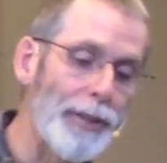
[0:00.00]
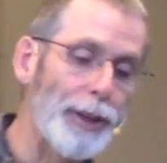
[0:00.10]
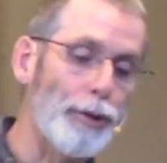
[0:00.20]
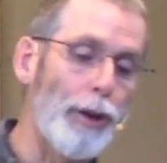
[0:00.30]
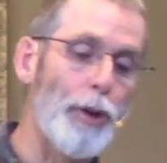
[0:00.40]
the
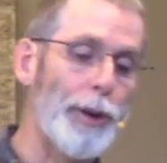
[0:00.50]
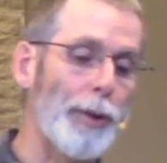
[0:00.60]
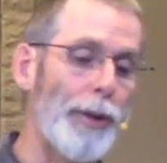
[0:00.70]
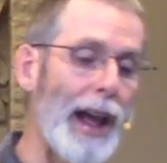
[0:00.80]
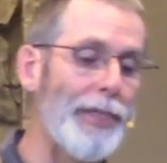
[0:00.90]
throne and
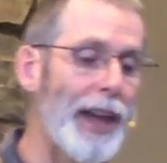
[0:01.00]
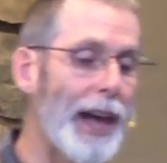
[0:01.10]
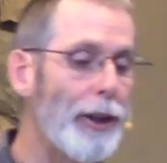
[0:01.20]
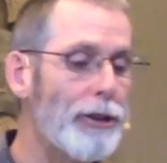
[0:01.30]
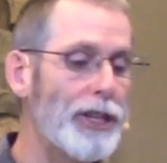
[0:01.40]
around the
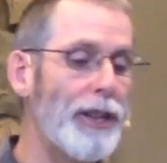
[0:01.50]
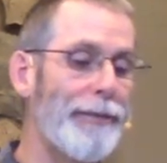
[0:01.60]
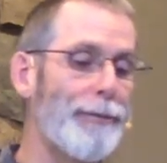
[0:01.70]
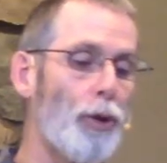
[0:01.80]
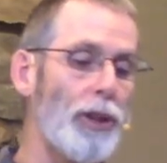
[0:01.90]
elders and the
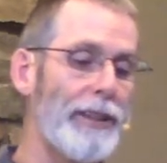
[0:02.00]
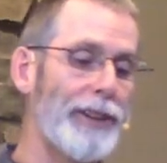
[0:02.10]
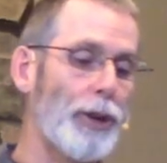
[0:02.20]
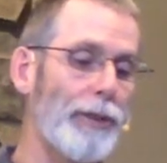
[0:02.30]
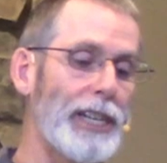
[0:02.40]
four
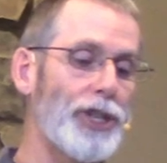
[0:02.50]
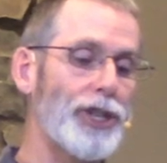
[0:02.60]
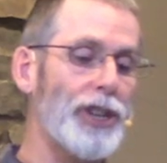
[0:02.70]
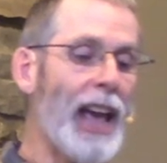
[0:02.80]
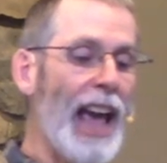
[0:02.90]
living creatures.